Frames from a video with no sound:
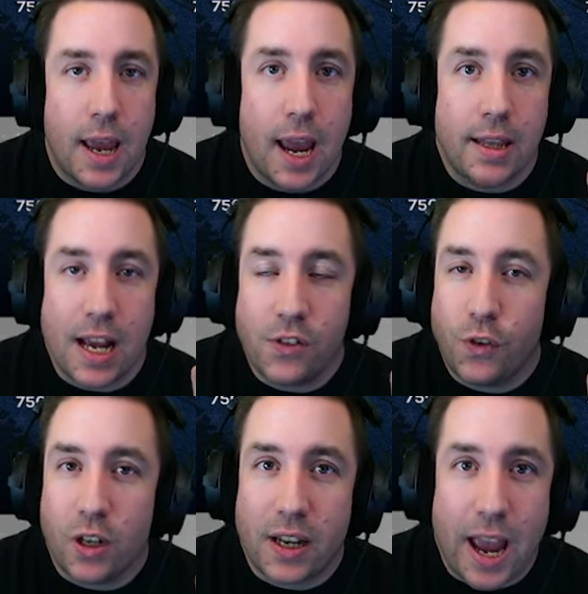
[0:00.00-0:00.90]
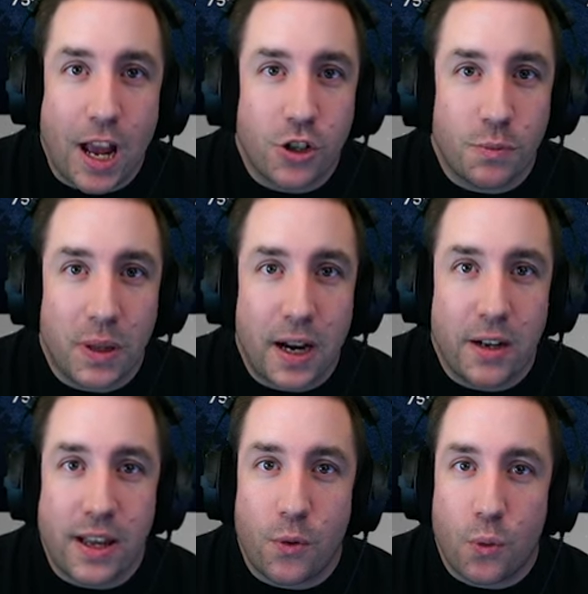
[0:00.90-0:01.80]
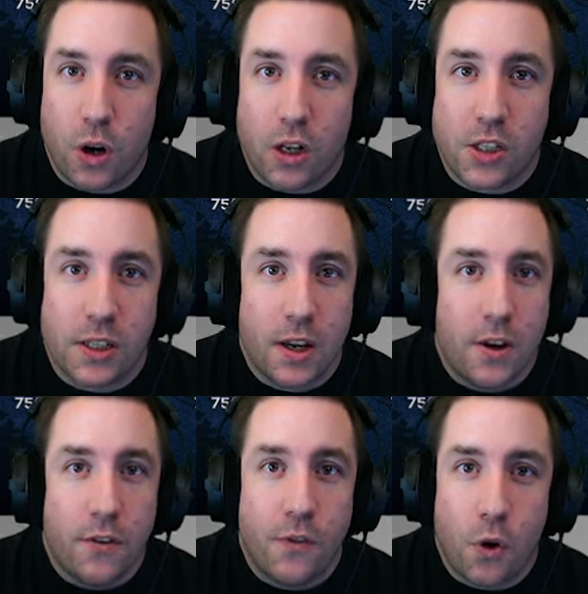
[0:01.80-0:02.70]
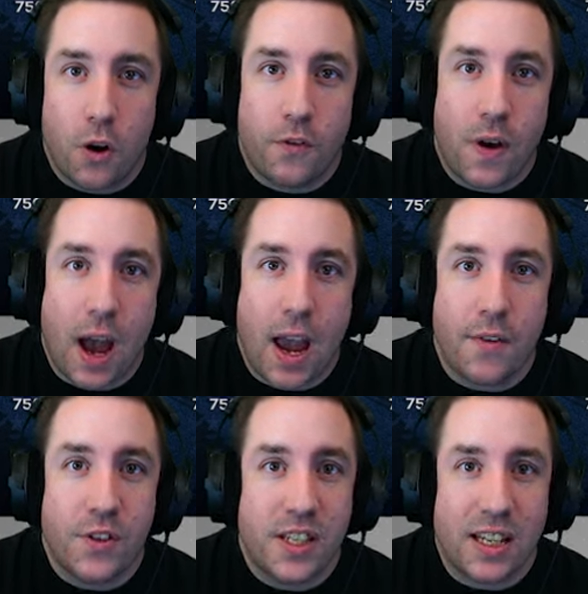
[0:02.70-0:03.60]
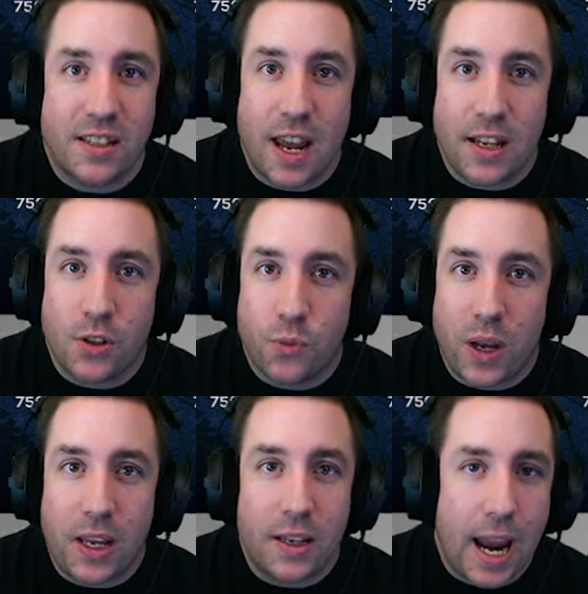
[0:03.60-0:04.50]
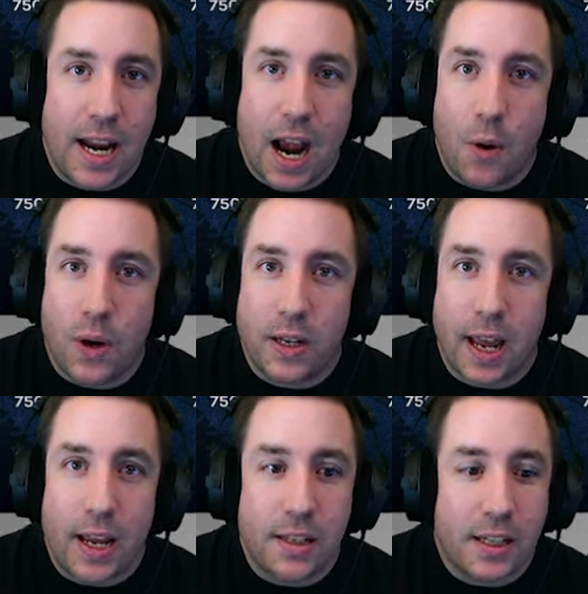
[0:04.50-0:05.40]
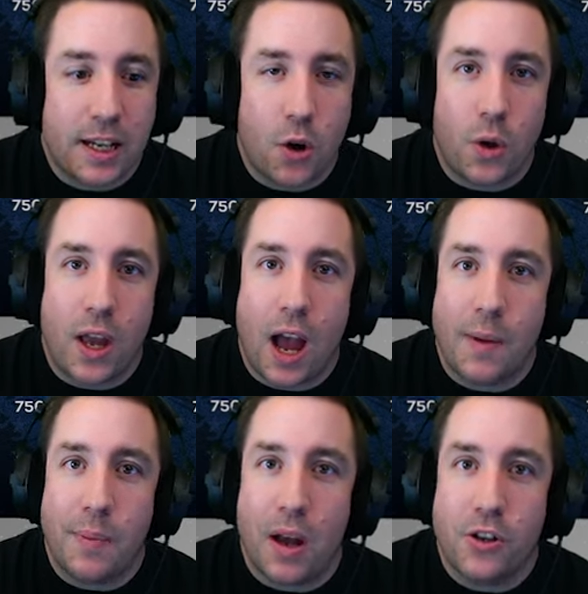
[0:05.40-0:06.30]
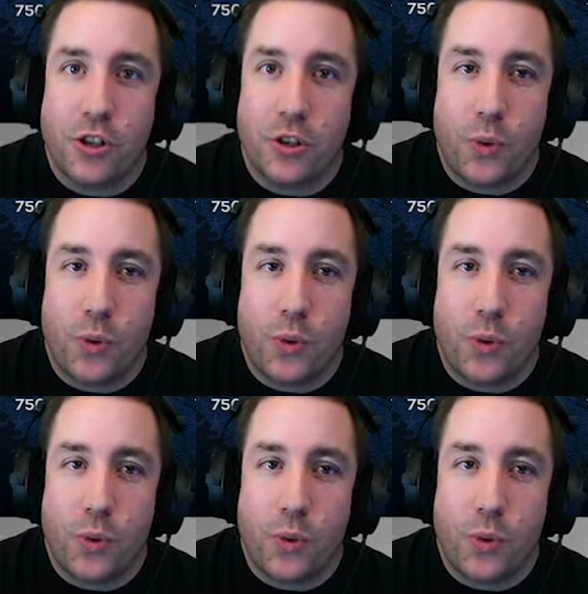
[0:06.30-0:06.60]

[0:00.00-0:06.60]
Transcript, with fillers: And that's for a casual player that works four, five, six days a week, eight hour days, can only hop on during the